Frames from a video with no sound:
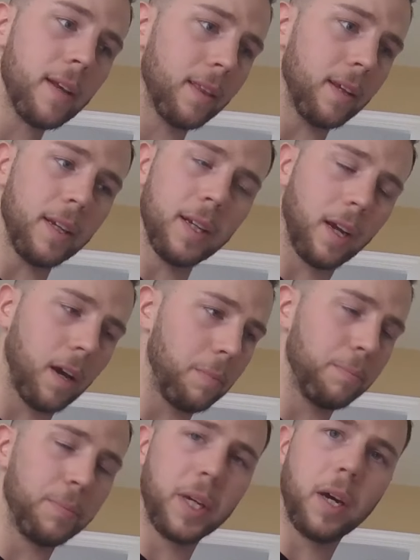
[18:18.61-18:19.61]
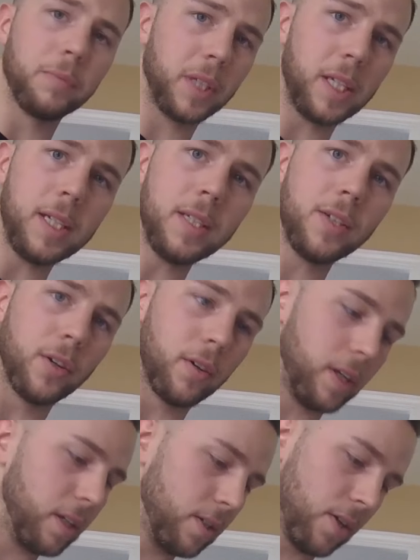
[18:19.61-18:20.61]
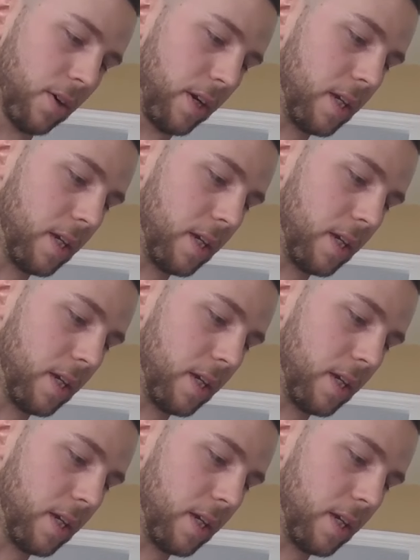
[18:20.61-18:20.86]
it becomes easier and easier and